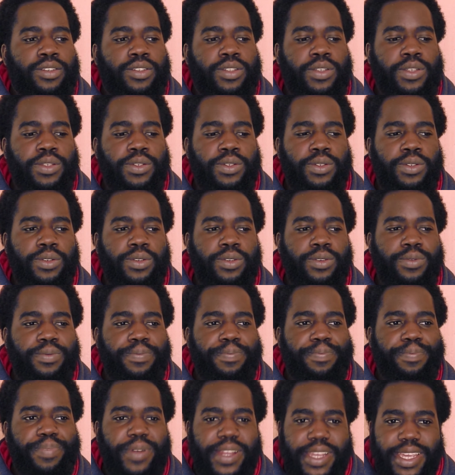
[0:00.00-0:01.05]
to
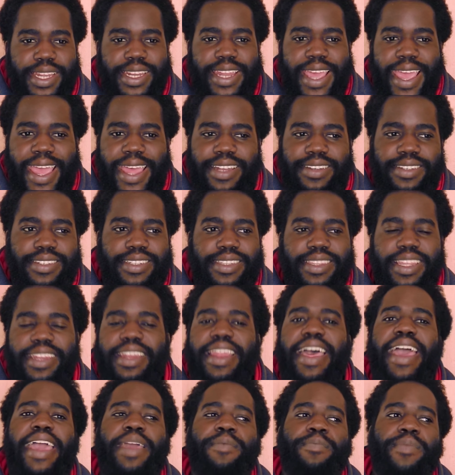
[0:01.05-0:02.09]
bring an end to the
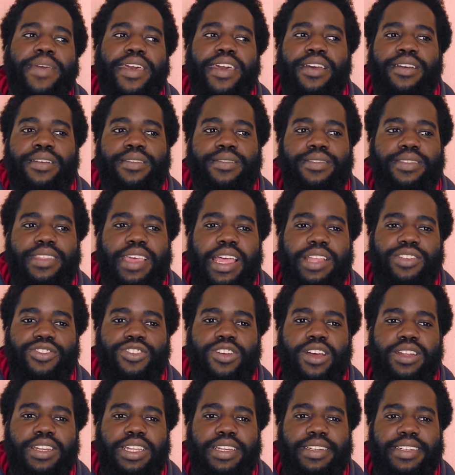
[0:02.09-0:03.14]
nightmare that
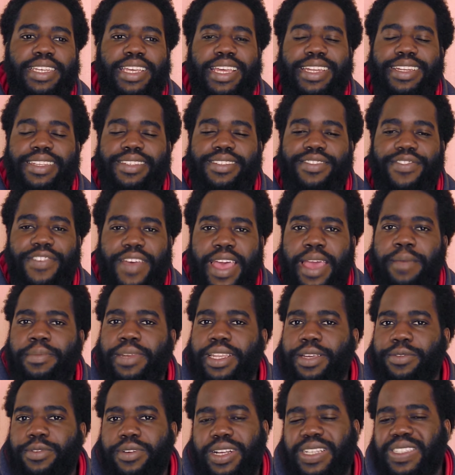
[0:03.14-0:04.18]
Johnny D and his
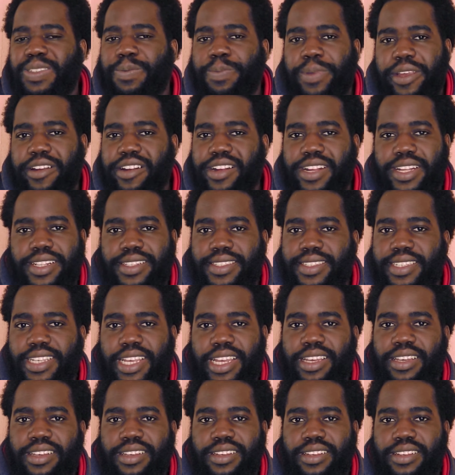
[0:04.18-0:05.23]
family were
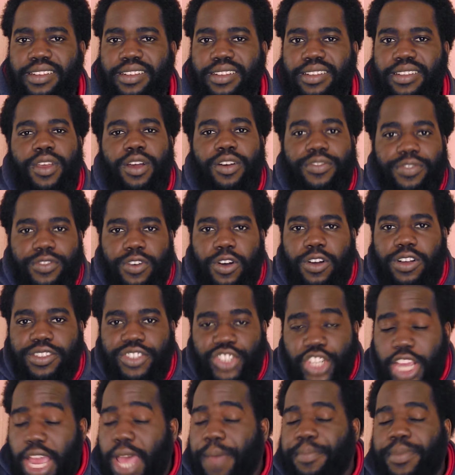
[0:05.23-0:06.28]
experiencing. Of
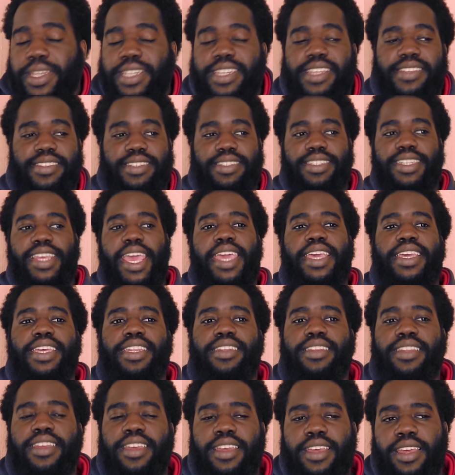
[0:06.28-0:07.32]
course, Chapman doesn't take
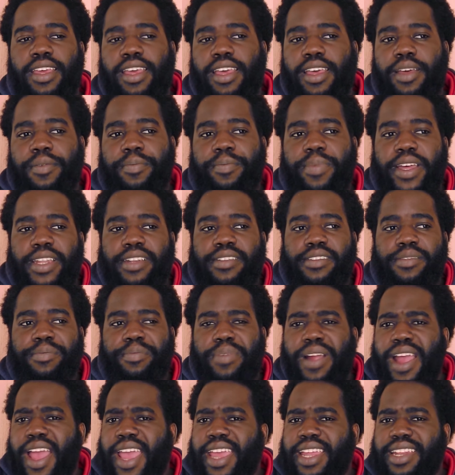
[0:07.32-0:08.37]
it,
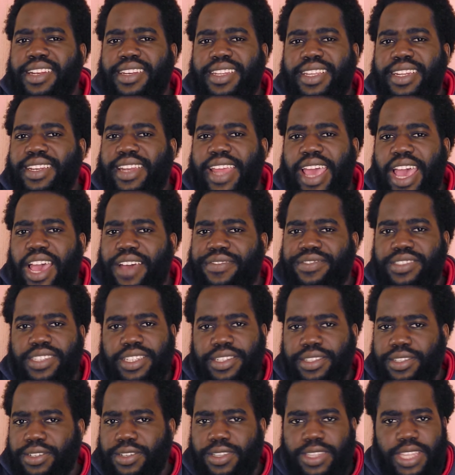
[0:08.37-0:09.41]
but Bryan didn't have to
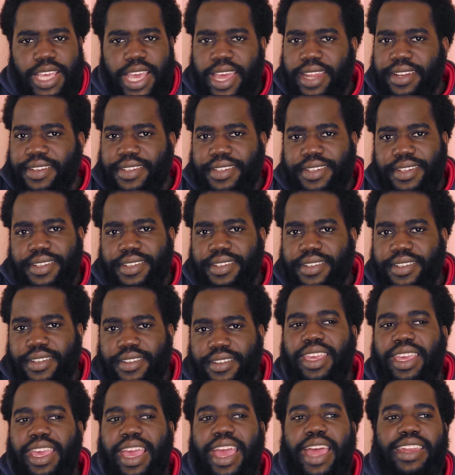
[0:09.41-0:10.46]
do that.
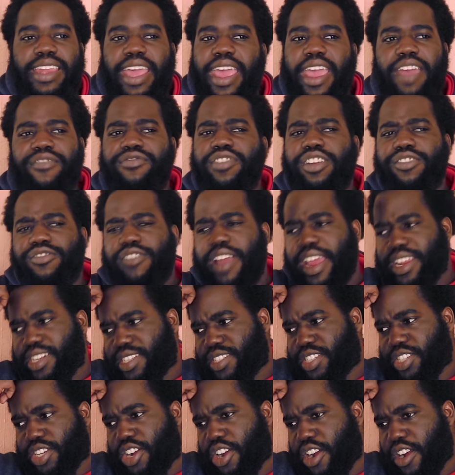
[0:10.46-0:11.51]
He had every right
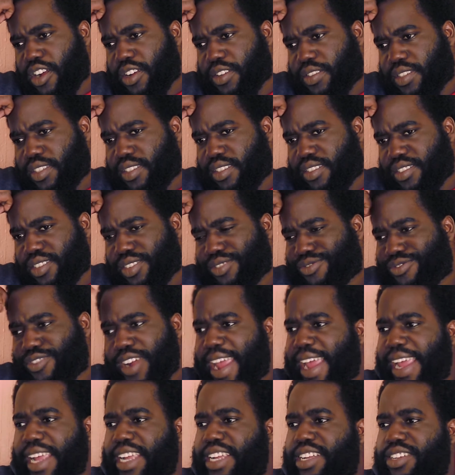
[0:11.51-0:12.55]
to curse, to
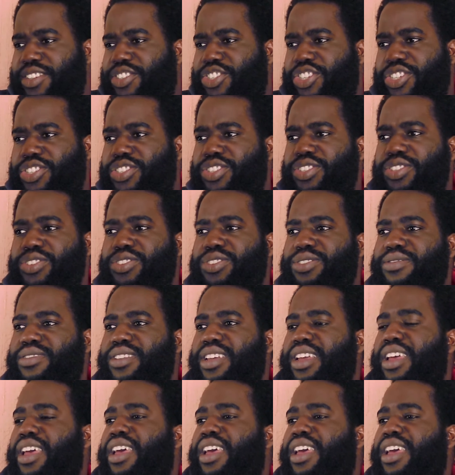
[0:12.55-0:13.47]
rage, to